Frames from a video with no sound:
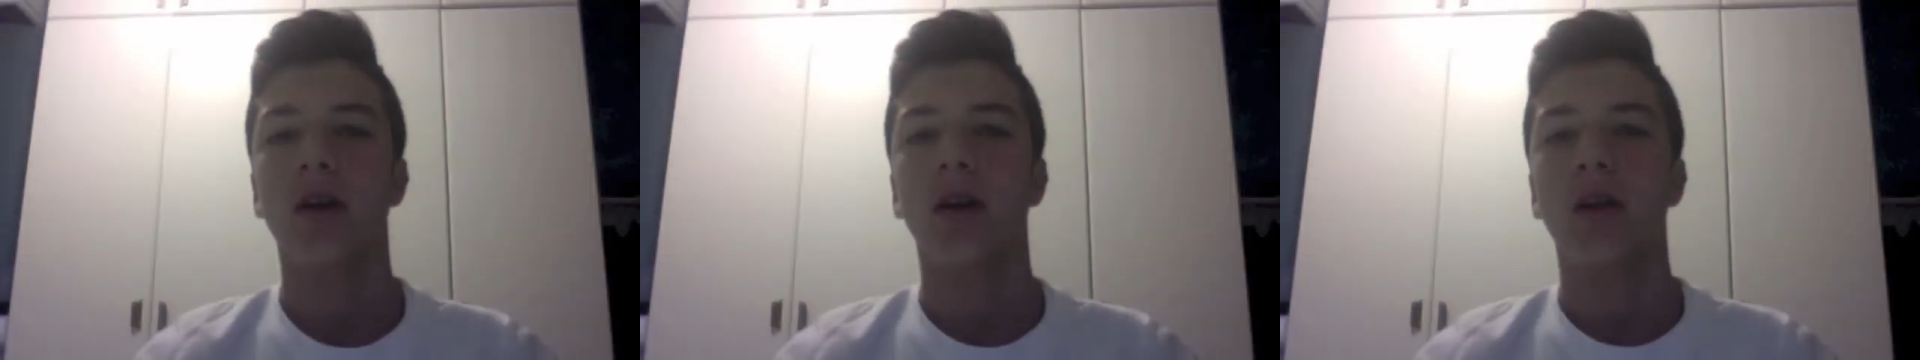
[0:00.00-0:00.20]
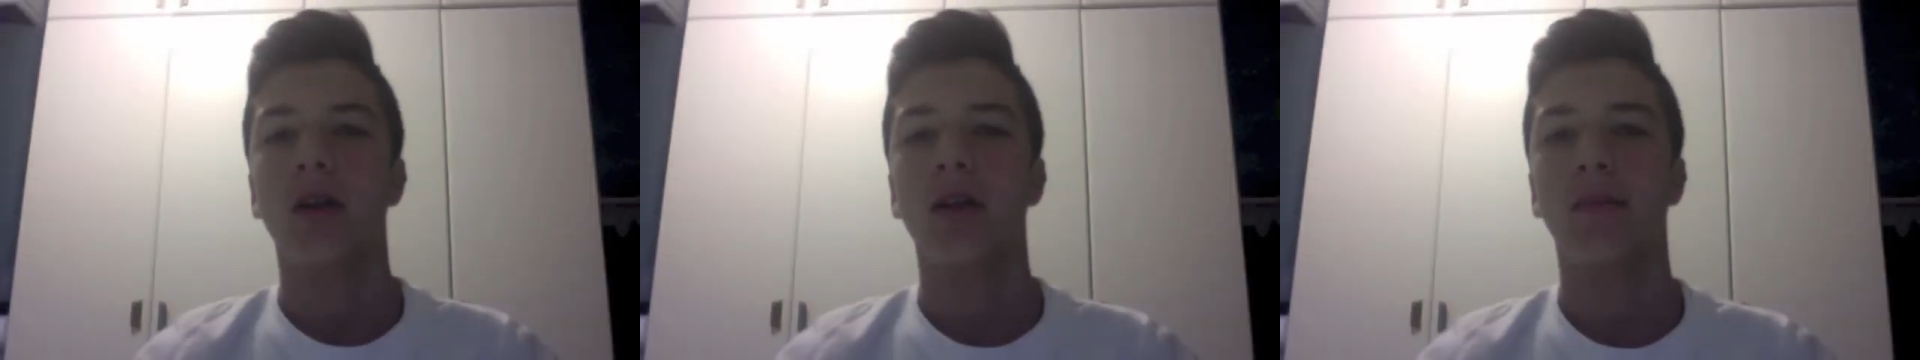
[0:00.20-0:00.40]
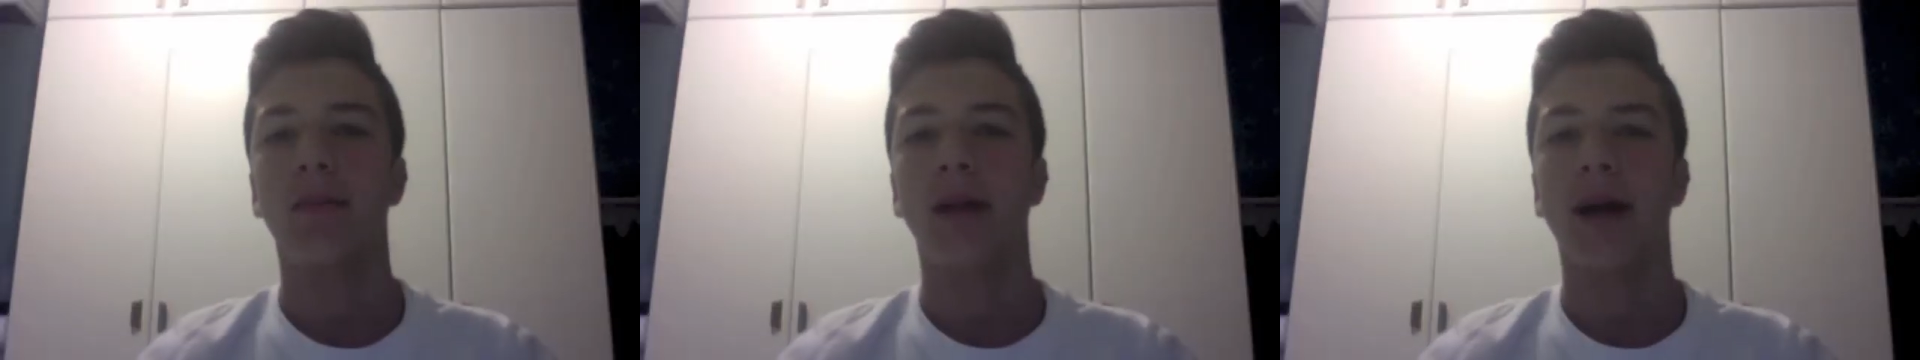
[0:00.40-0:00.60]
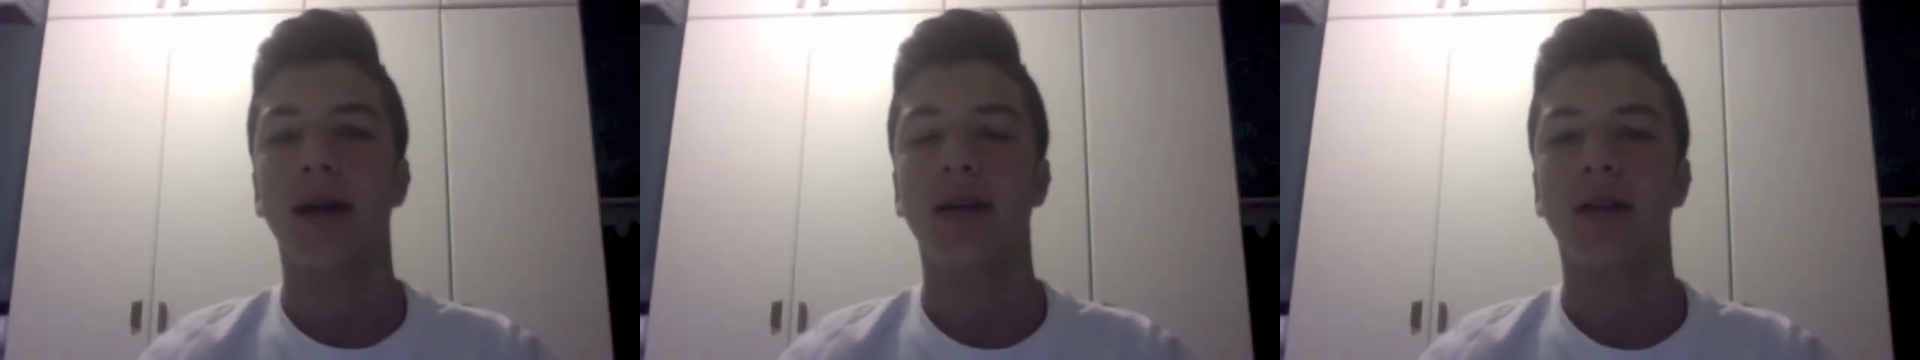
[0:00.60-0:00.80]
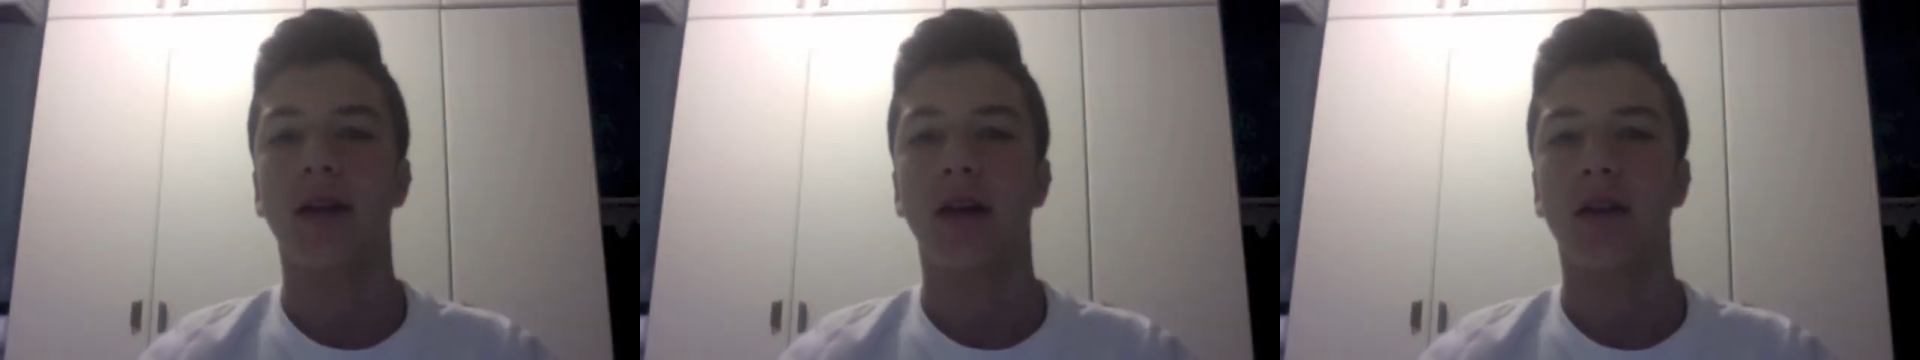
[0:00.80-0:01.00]
The Black
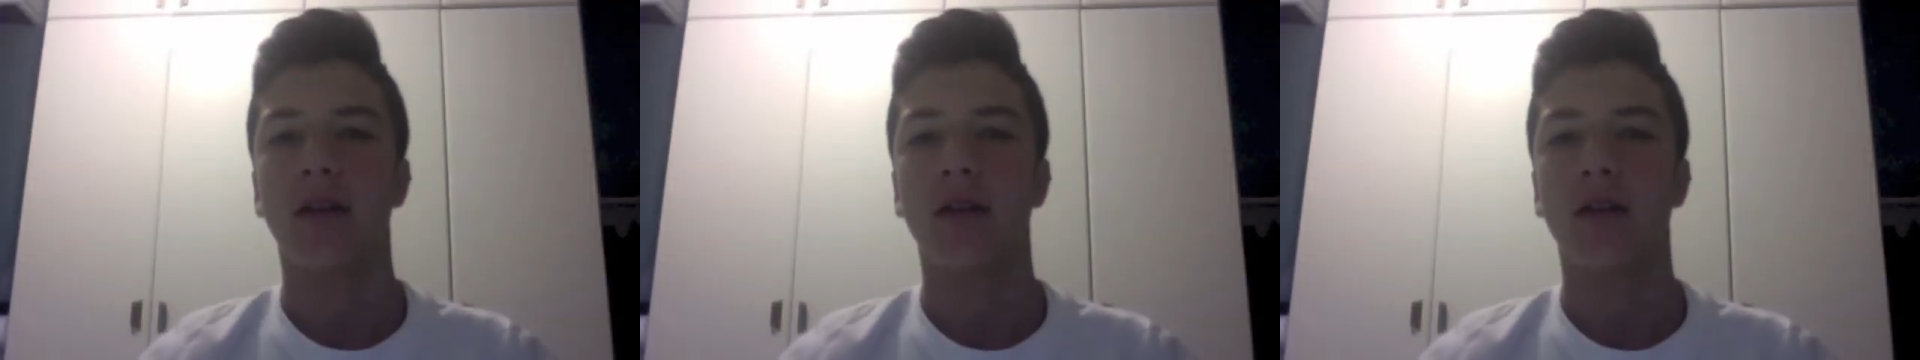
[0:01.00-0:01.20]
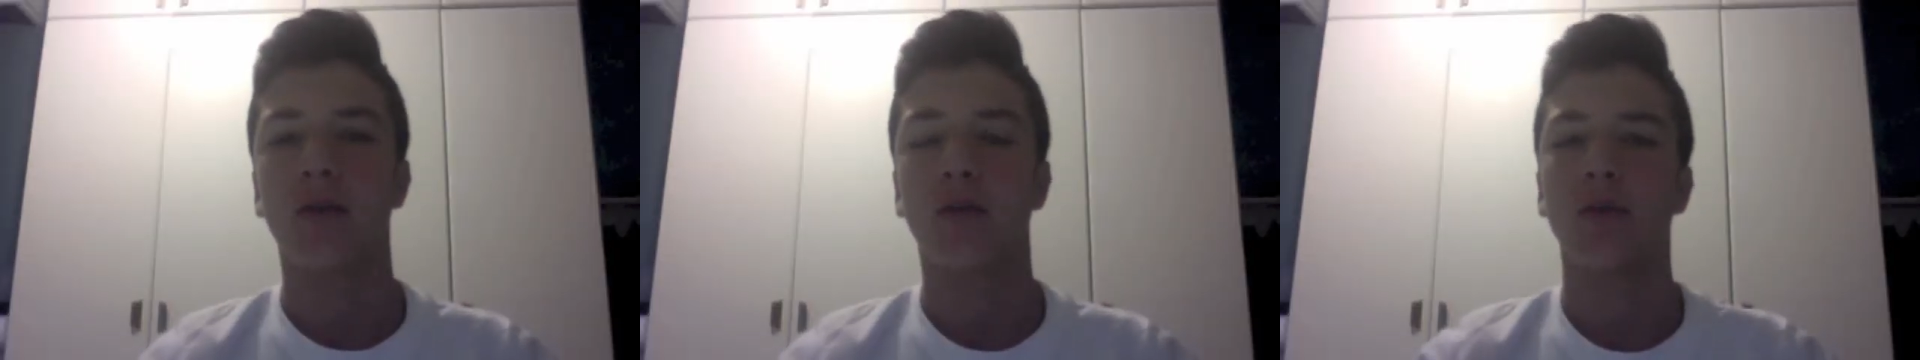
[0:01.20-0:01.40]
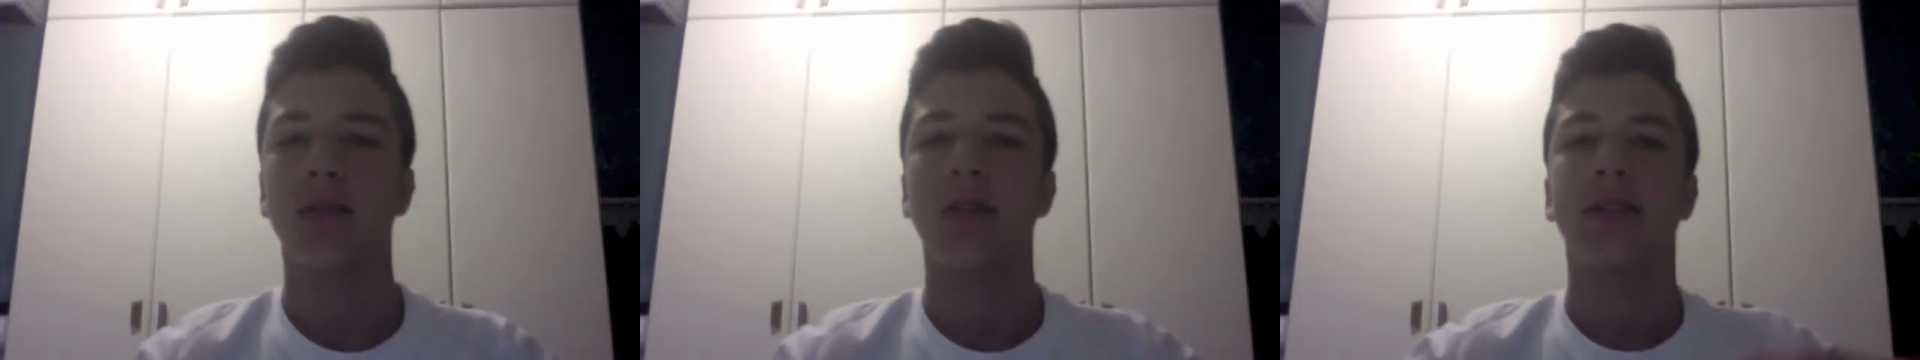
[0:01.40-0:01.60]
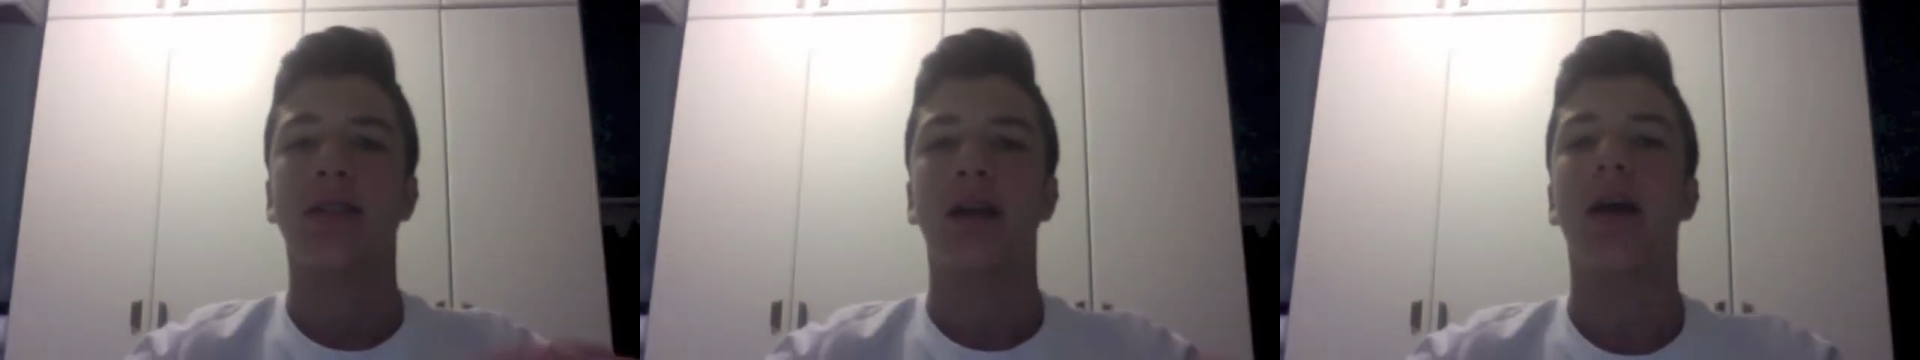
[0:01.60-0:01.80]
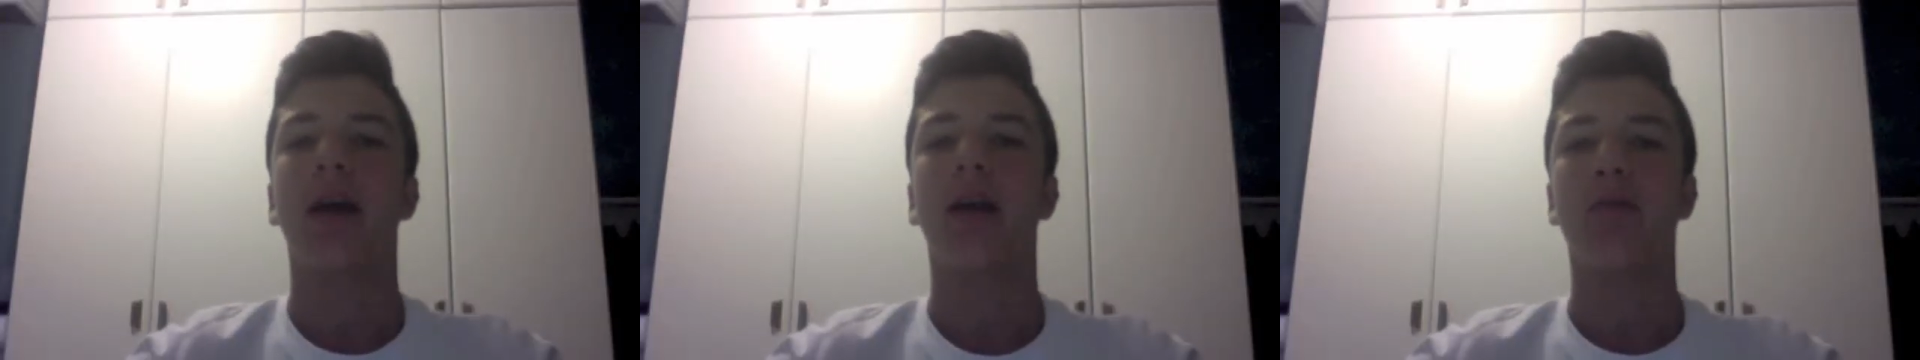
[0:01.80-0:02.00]
Death was the
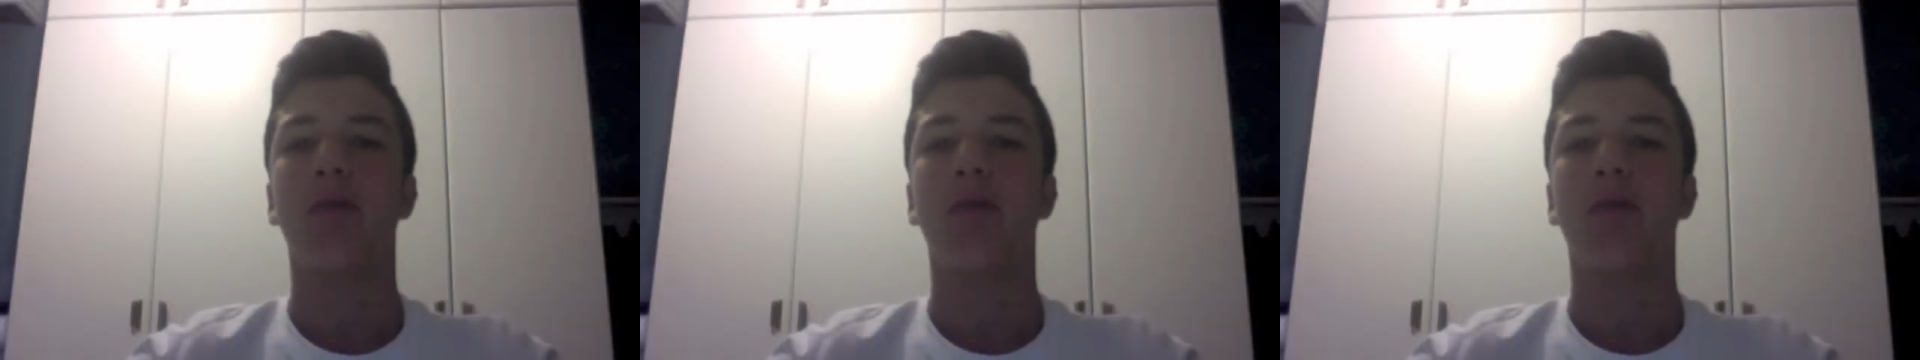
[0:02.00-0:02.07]
second